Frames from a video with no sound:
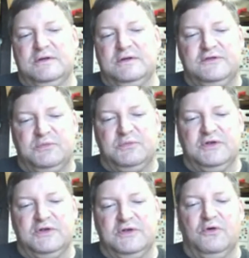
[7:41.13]

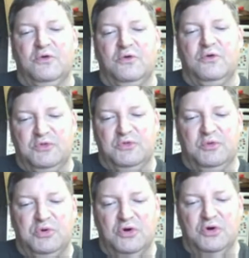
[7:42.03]
something to hold a
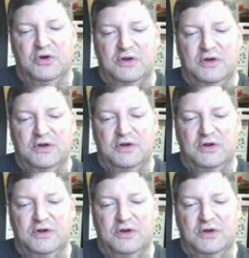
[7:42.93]
small part